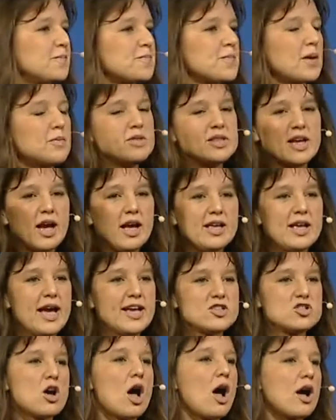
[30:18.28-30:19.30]
I mean, I, I
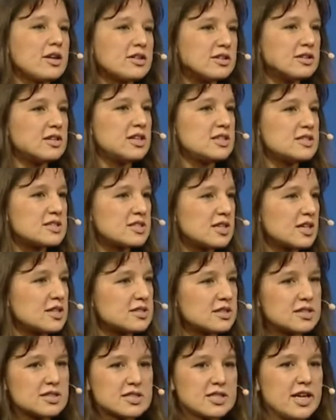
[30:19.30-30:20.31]
talk to these kids,
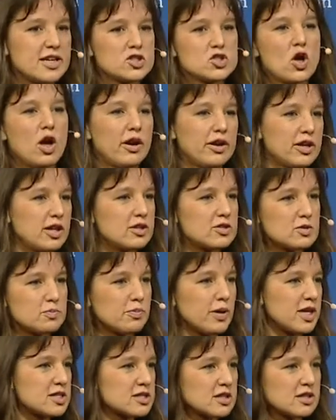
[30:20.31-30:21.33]
and it's like talking to a
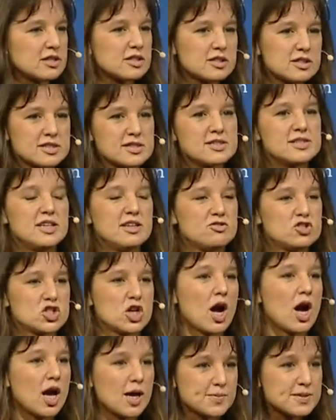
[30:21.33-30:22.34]
bunch of little Steve
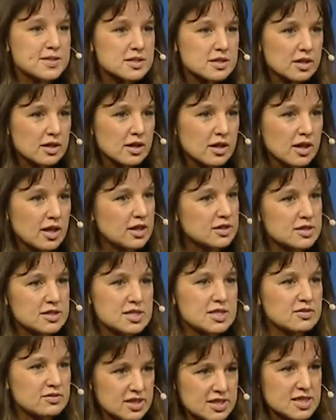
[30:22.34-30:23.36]
Jobs in the
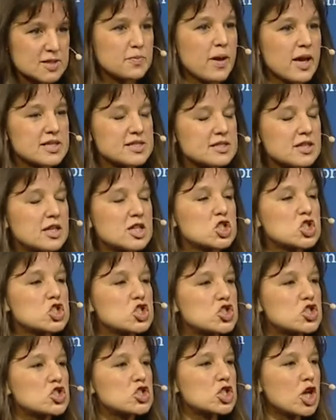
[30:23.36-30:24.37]
civic space. They are
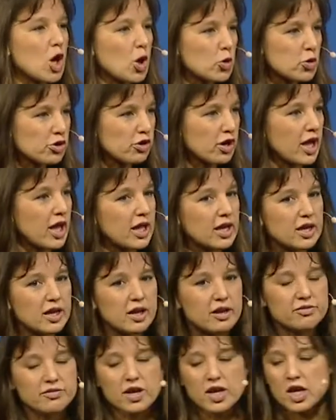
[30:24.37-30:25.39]
so
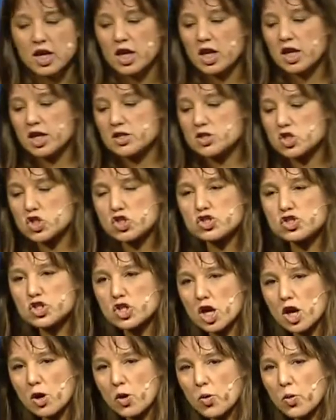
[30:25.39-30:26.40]
creative and
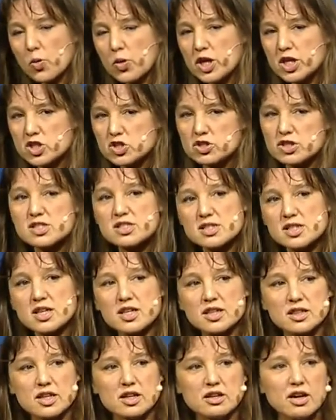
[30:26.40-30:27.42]
so interesting
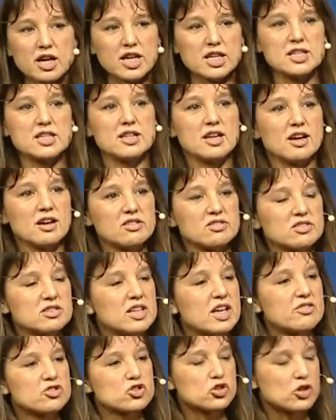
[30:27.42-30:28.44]
in their ideas, and
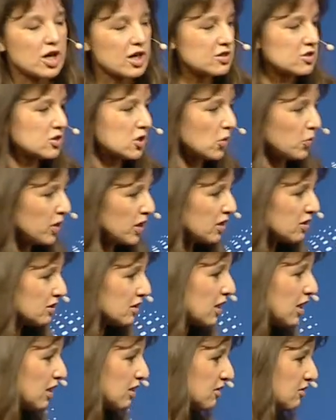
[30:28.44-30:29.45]
they've tried so many
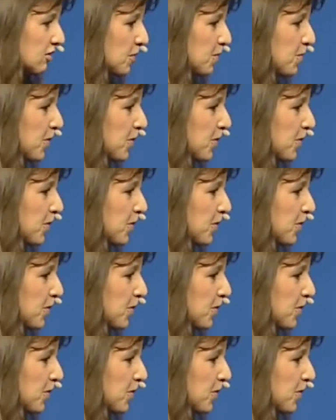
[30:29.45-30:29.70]
things.